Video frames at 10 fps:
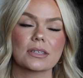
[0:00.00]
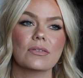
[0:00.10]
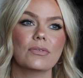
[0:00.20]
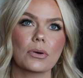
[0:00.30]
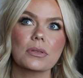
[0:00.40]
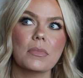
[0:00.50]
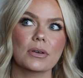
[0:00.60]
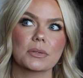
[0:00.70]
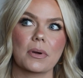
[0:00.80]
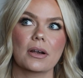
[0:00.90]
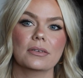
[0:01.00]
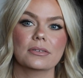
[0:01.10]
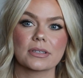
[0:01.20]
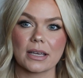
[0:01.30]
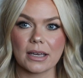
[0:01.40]
for the most part,
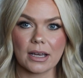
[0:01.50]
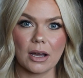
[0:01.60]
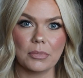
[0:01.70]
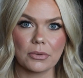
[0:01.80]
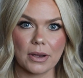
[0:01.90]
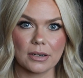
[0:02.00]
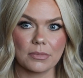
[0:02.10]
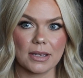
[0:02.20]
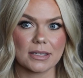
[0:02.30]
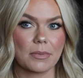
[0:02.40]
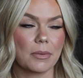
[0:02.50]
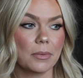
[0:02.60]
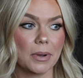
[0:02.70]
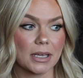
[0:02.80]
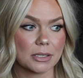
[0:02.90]
there's like a couple random things that maybe
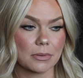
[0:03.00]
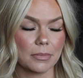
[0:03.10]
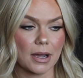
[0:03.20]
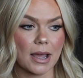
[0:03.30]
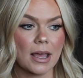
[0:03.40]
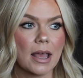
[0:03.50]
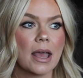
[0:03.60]
my husband bought,